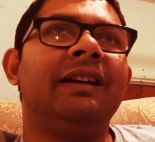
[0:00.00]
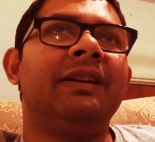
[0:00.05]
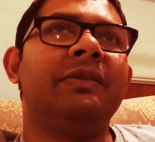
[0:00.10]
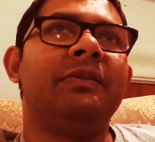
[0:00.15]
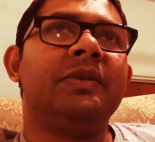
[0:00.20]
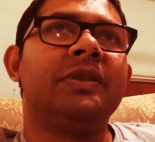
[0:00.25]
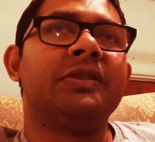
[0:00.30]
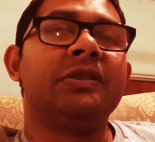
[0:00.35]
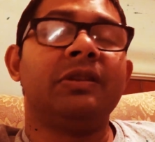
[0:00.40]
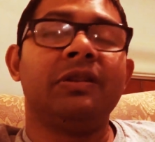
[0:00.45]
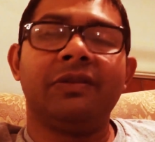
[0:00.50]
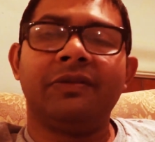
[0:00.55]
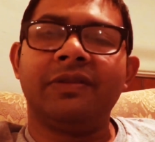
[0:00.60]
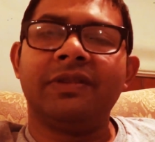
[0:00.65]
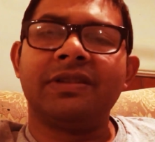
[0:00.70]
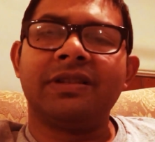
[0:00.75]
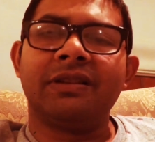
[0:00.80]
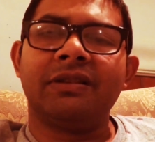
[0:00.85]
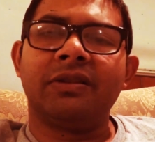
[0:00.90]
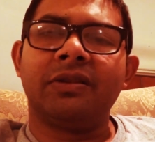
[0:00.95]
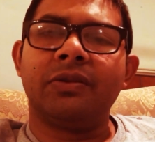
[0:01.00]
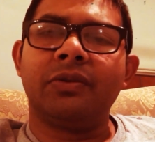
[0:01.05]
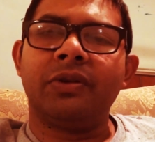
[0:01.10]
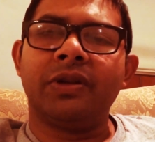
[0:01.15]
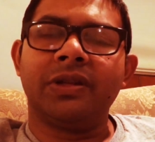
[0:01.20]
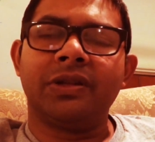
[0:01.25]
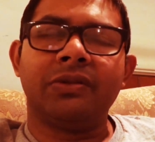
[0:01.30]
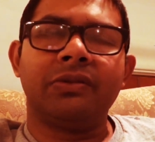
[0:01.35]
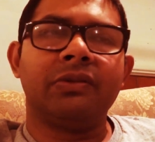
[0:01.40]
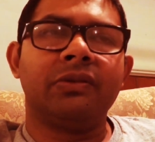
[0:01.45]
which all of us are
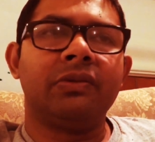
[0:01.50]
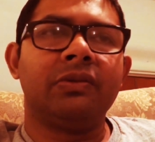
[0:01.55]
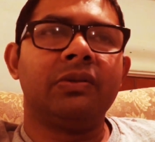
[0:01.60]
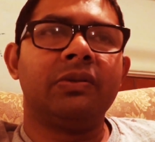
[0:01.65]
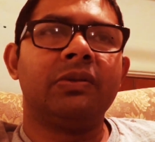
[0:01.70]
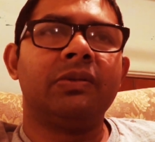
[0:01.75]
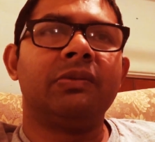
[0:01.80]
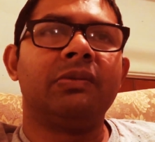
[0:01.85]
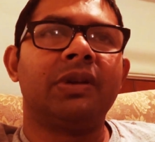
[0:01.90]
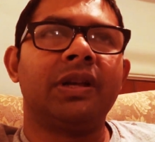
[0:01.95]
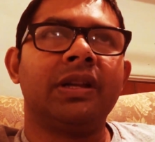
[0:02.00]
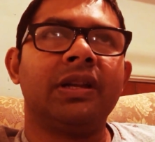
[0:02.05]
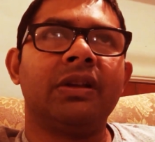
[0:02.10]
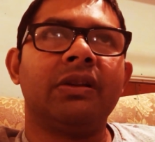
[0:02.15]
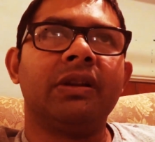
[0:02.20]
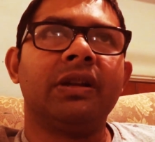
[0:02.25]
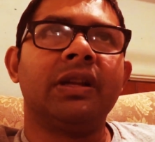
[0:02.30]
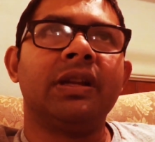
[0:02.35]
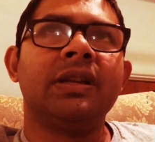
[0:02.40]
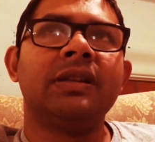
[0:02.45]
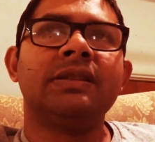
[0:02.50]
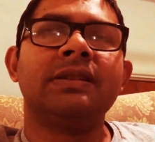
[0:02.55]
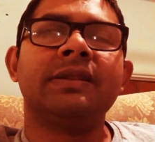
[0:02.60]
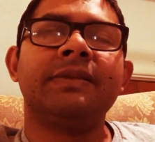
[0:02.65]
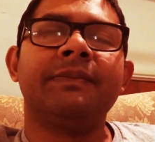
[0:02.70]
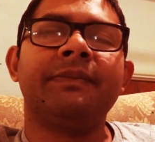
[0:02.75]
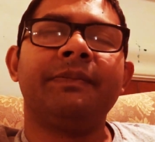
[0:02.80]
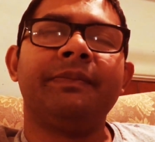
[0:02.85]
going through right now, I guess.